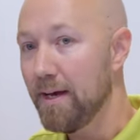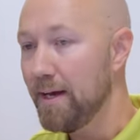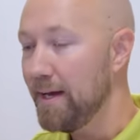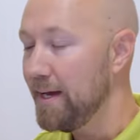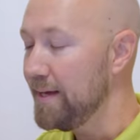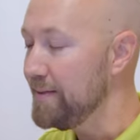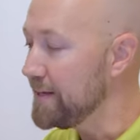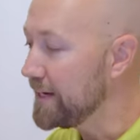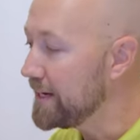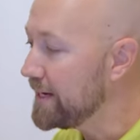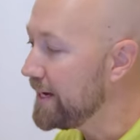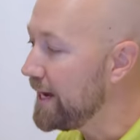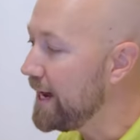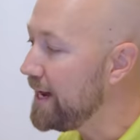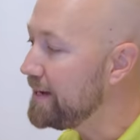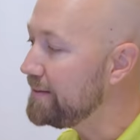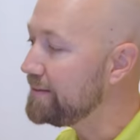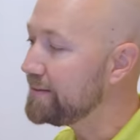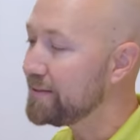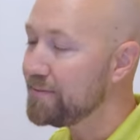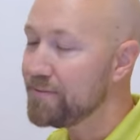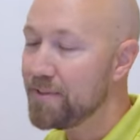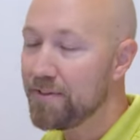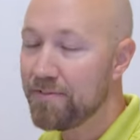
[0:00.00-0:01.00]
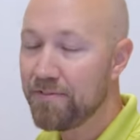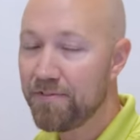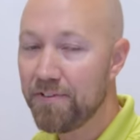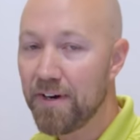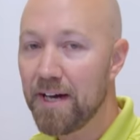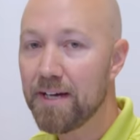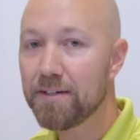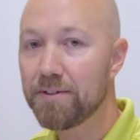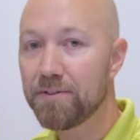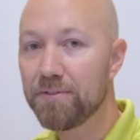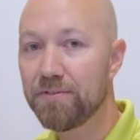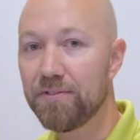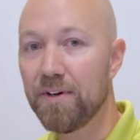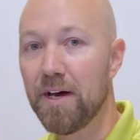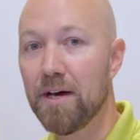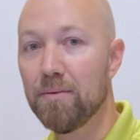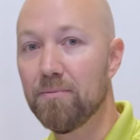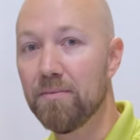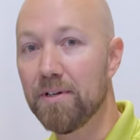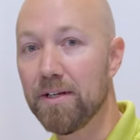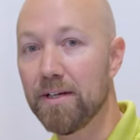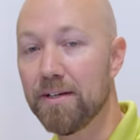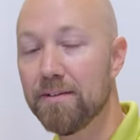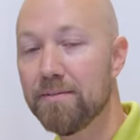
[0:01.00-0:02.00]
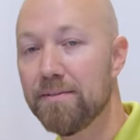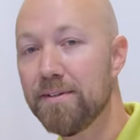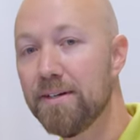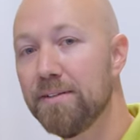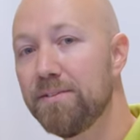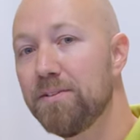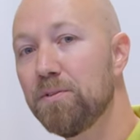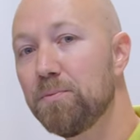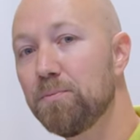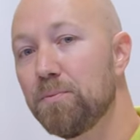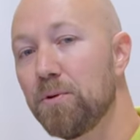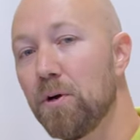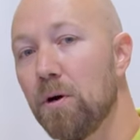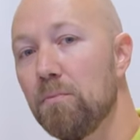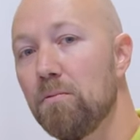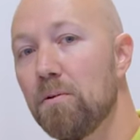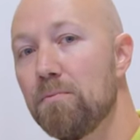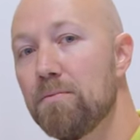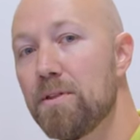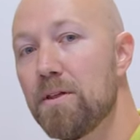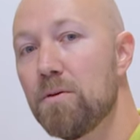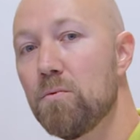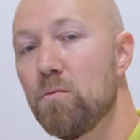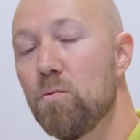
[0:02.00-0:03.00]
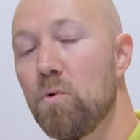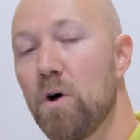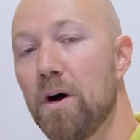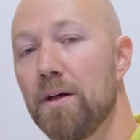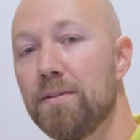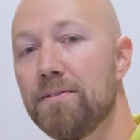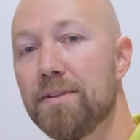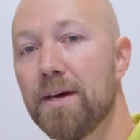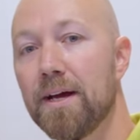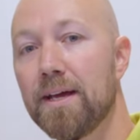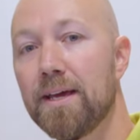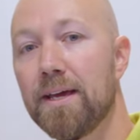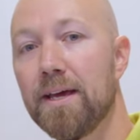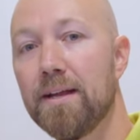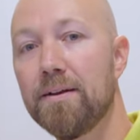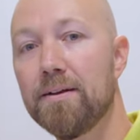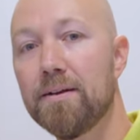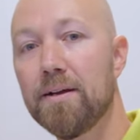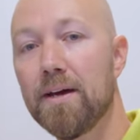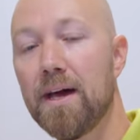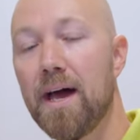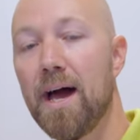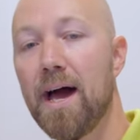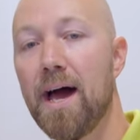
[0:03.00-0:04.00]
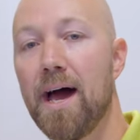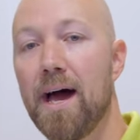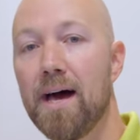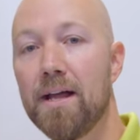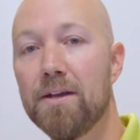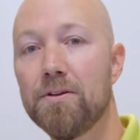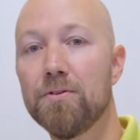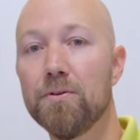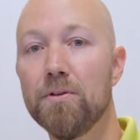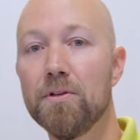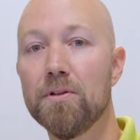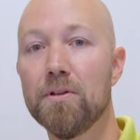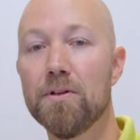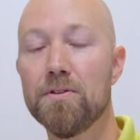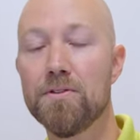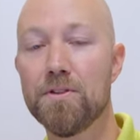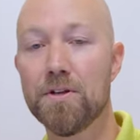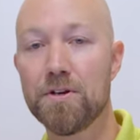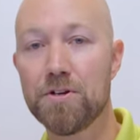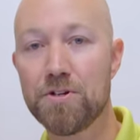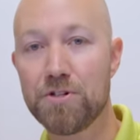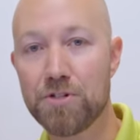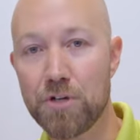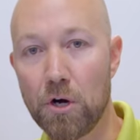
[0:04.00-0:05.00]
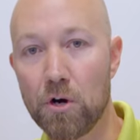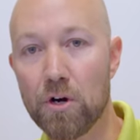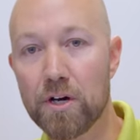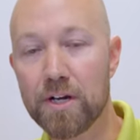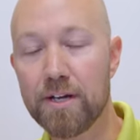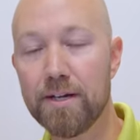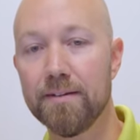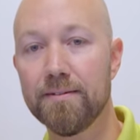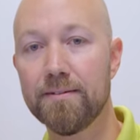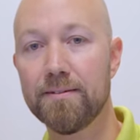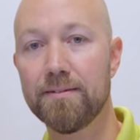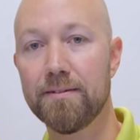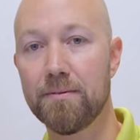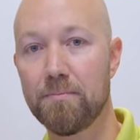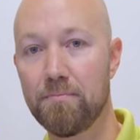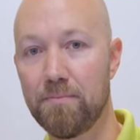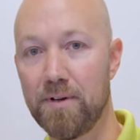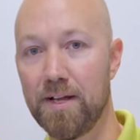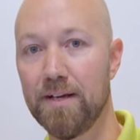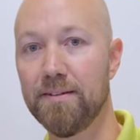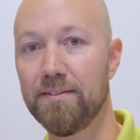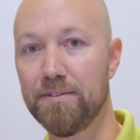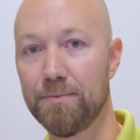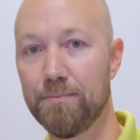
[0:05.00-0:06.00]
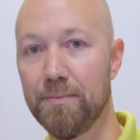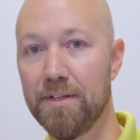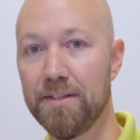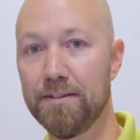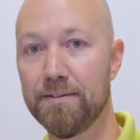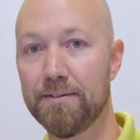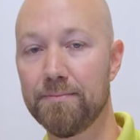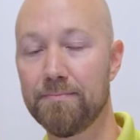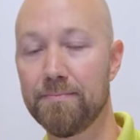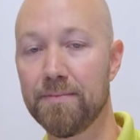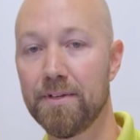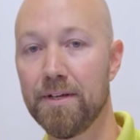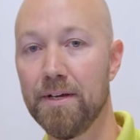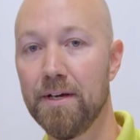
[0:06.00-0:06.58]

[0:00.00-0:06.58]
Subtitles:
in the case of the ficus family, this is probably the one that can handle the darkest placement.